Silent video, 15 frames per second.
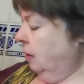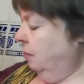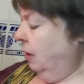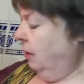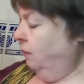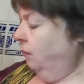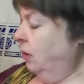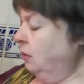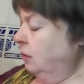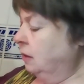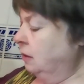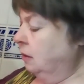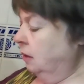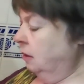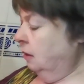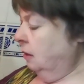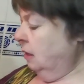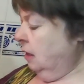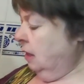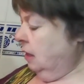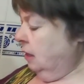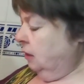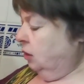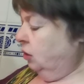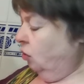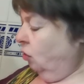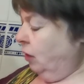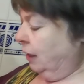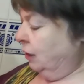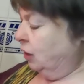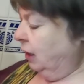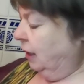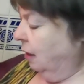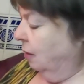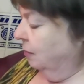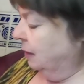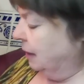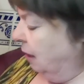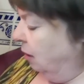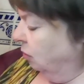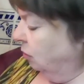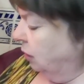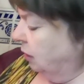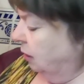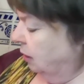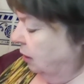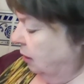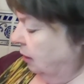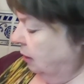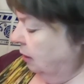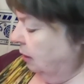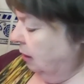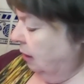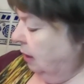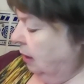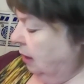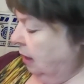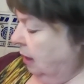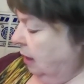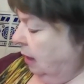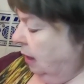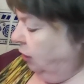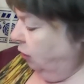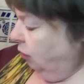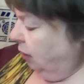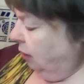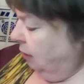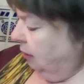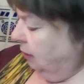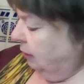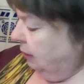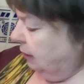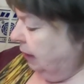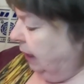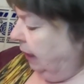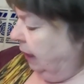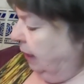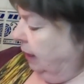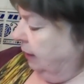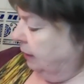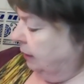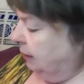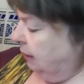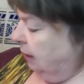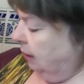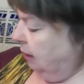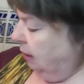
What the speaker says: my frozen stock. Actually comes out, and you can see it's